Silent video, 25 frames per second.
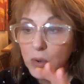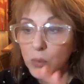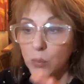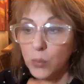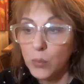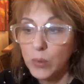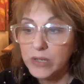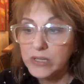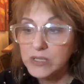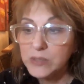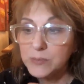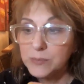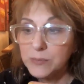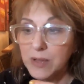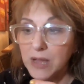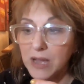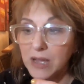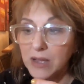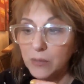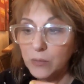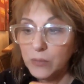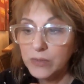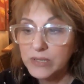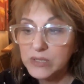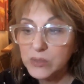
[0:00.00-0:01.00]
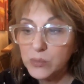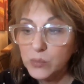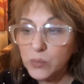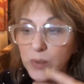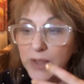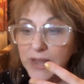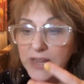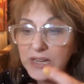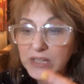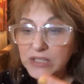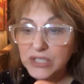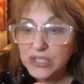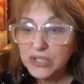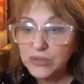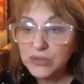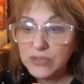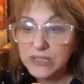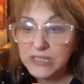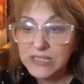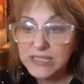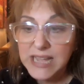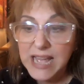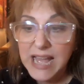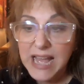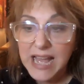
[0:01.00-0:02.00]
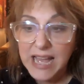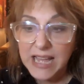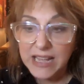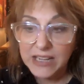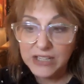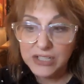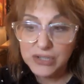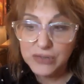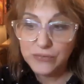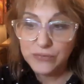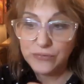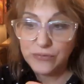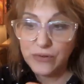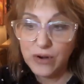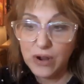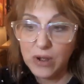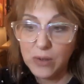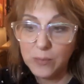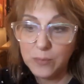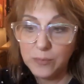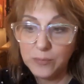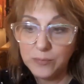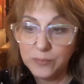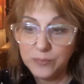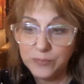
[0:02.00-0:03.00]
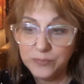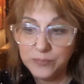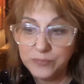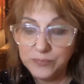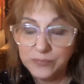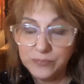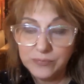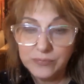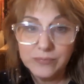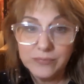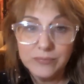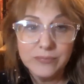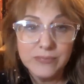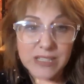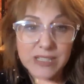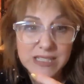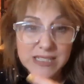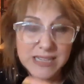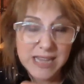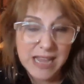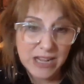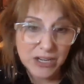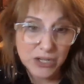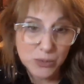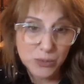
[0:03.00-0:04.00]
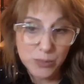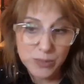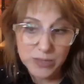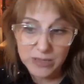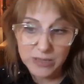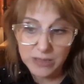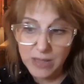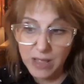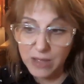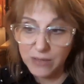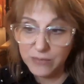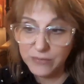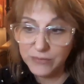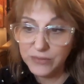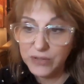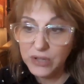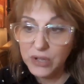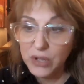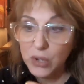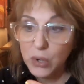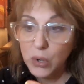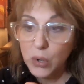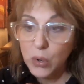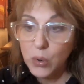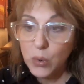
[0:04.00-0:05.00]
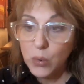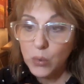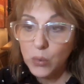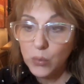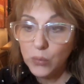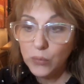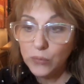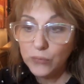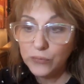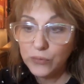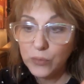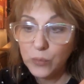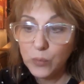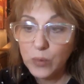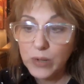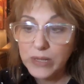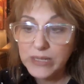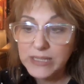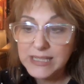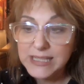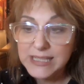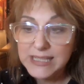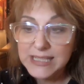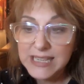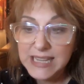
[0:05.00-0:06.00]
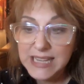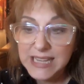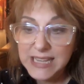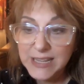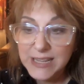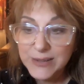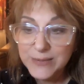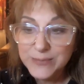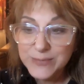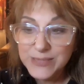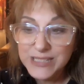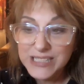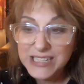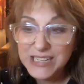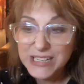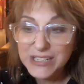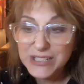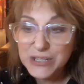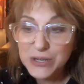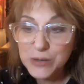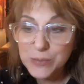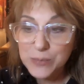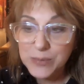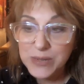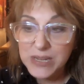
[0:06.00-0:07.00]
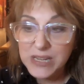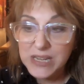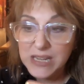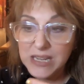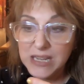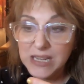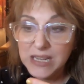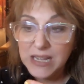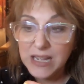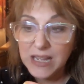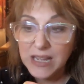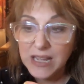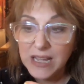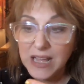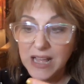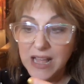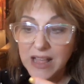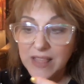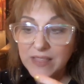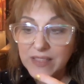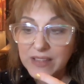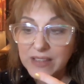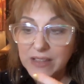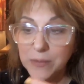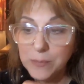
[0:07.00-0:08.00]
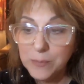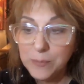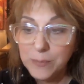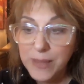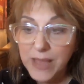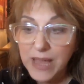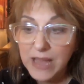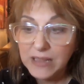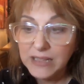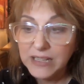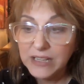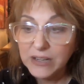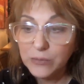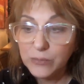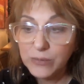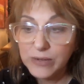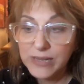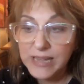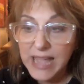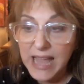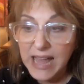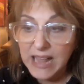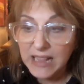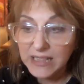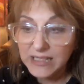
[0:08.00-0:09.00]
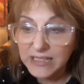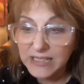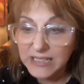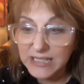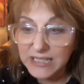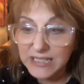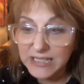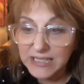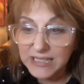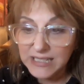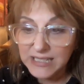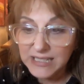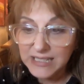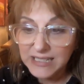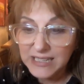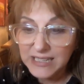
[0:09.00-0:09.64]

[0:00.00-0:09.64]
Was a way to detach with love from what seemed to be the compelling reality